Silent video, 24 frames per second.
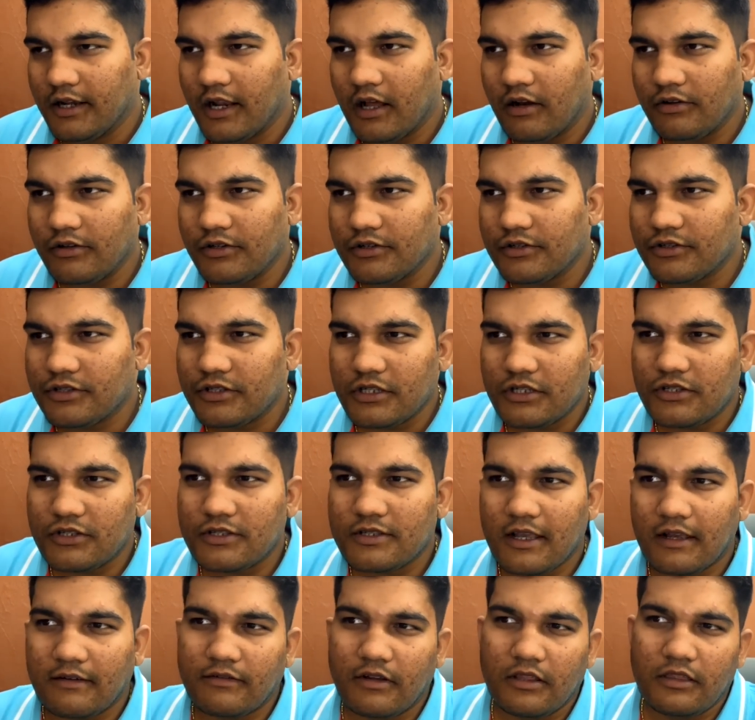Now you see
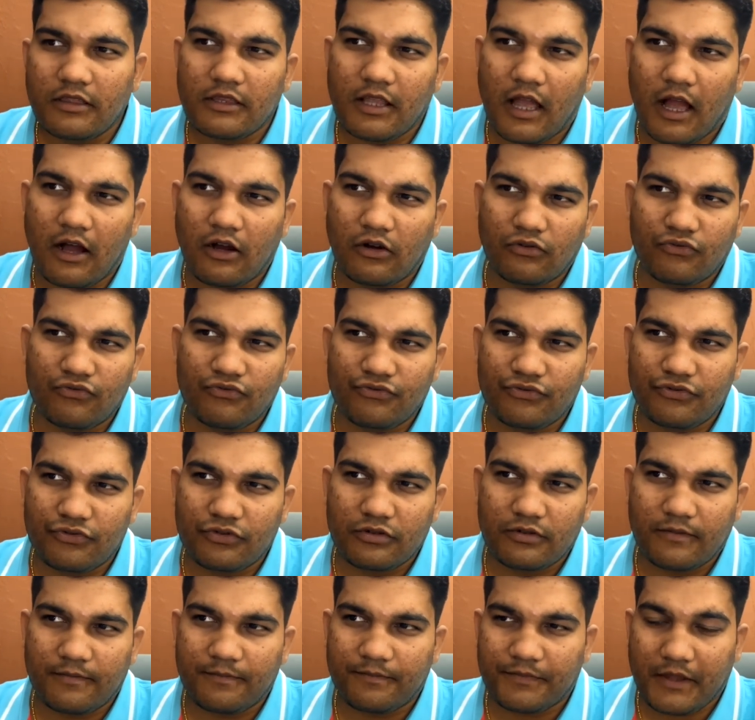seventh
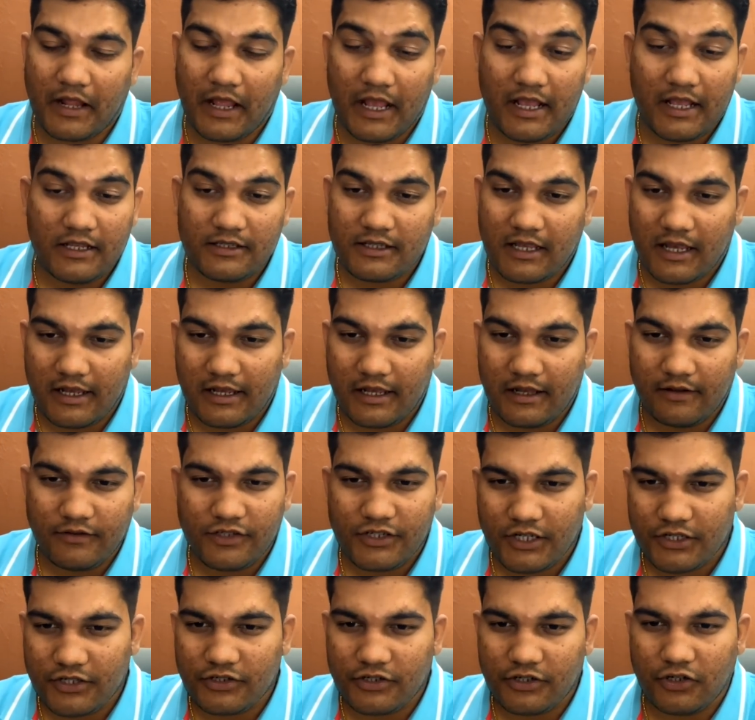house, as I have
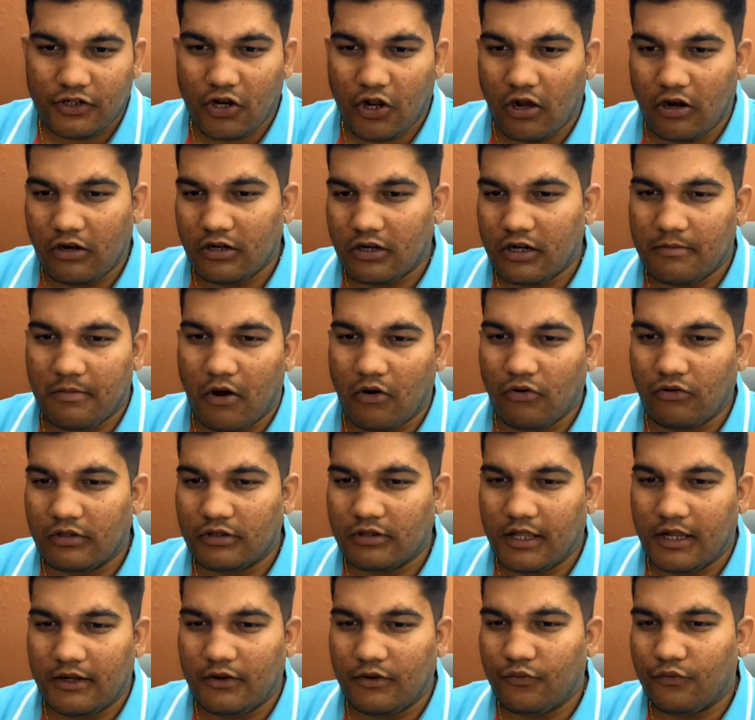just talked
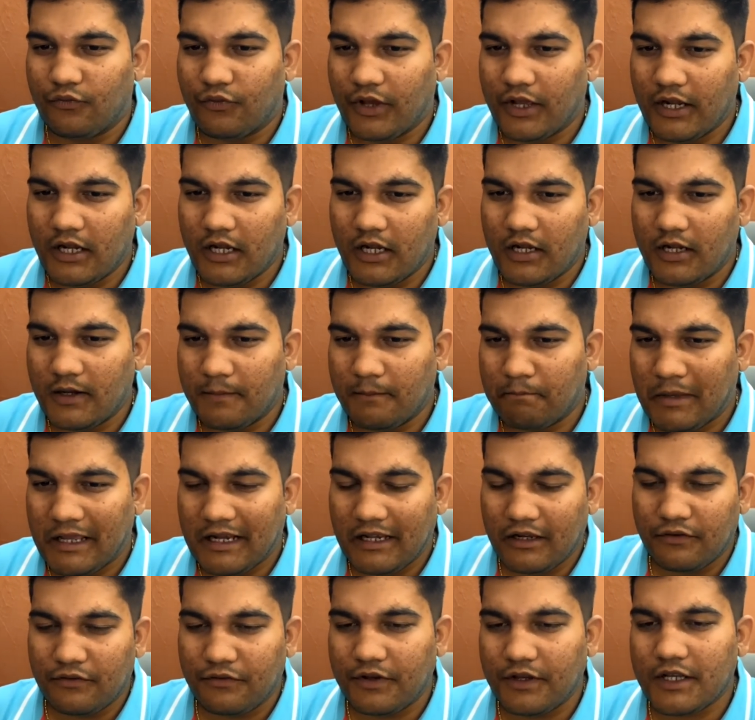about, that when
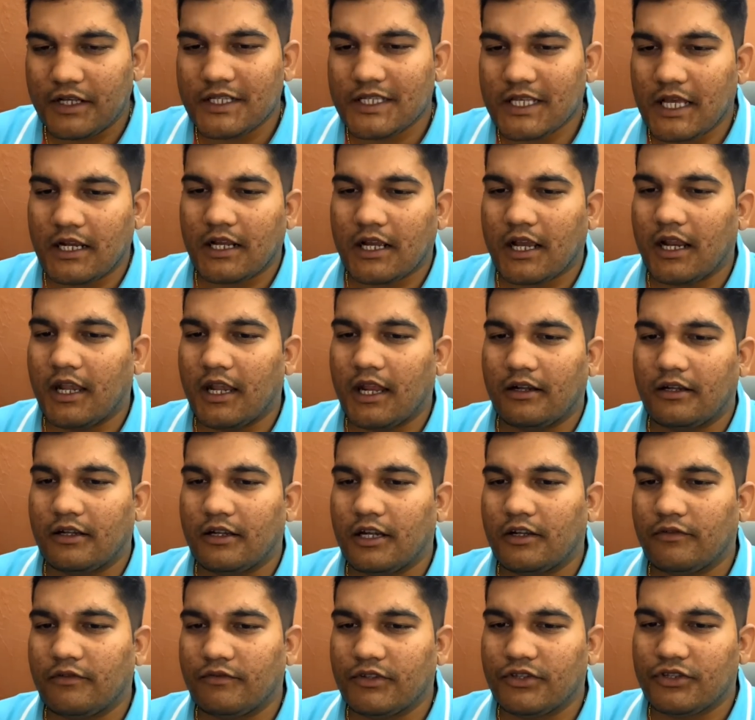malefics are
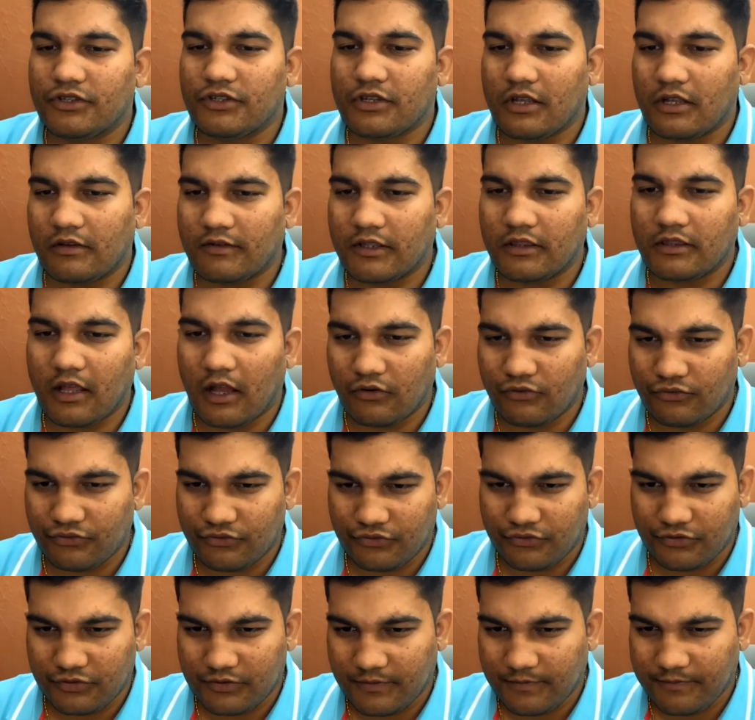connected with seventh
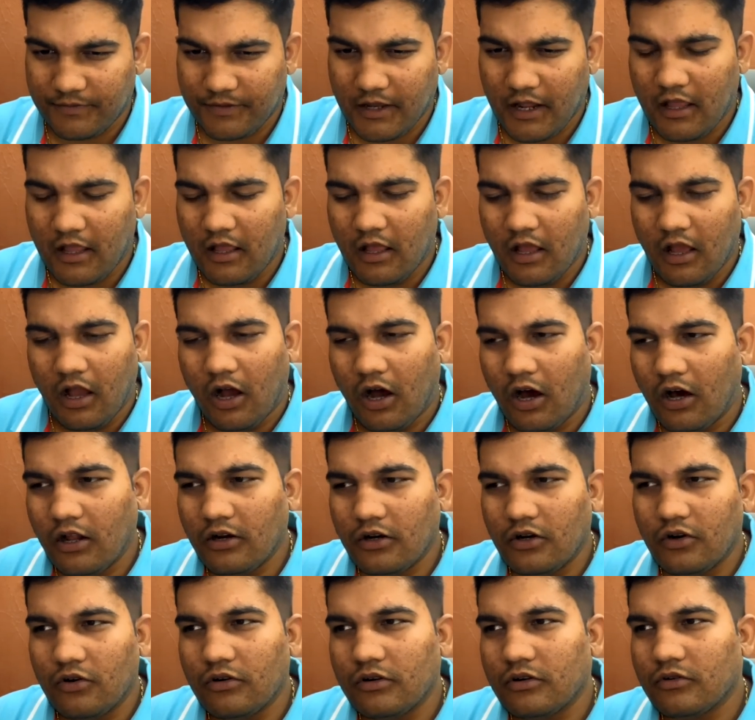house, or
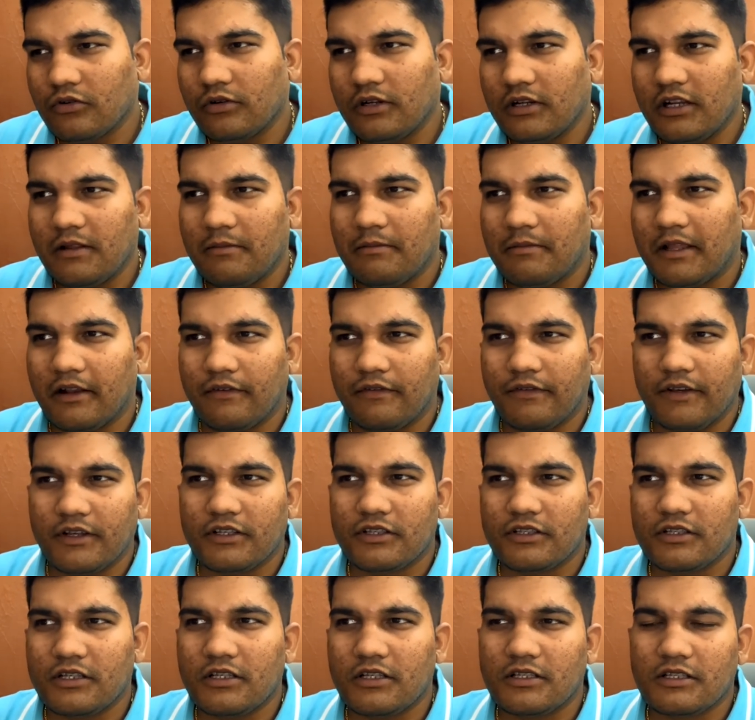not only
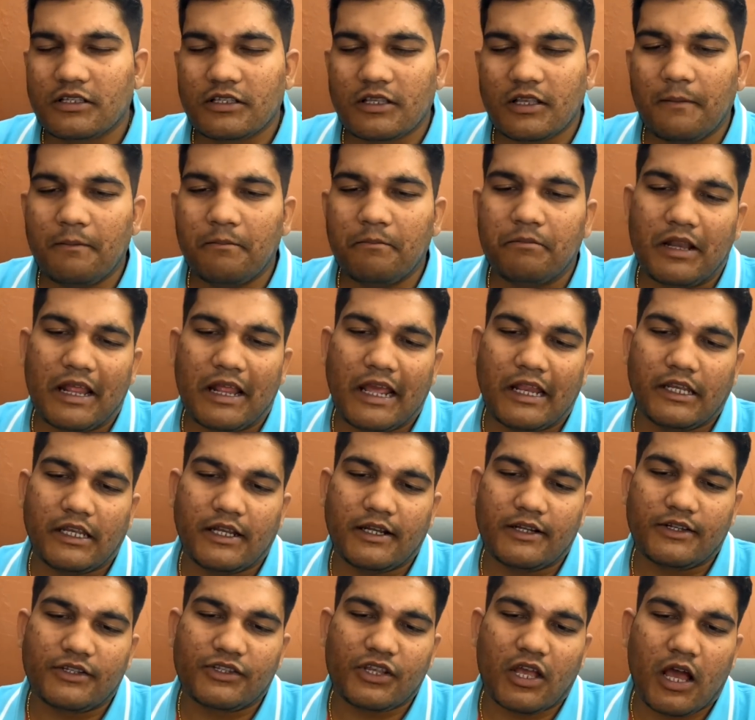malefics, see, some
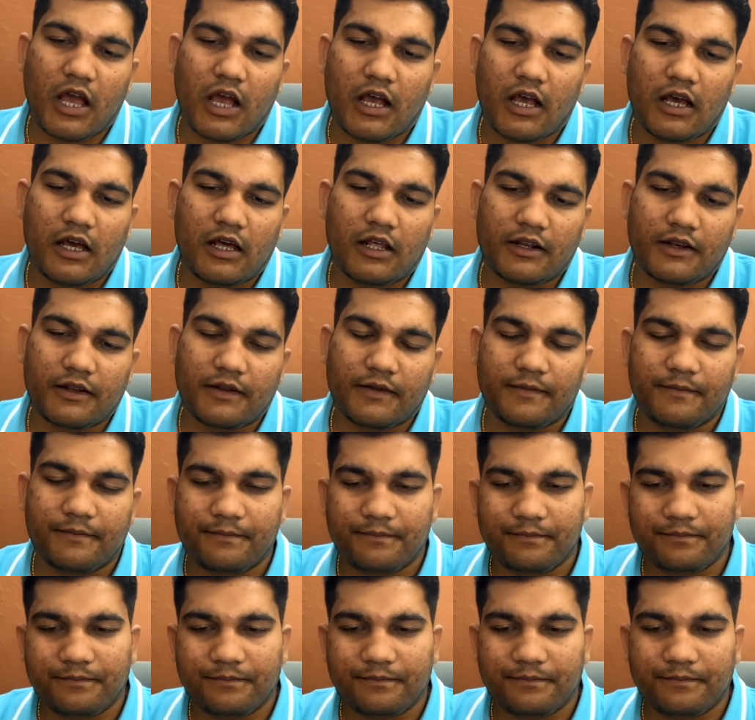planets are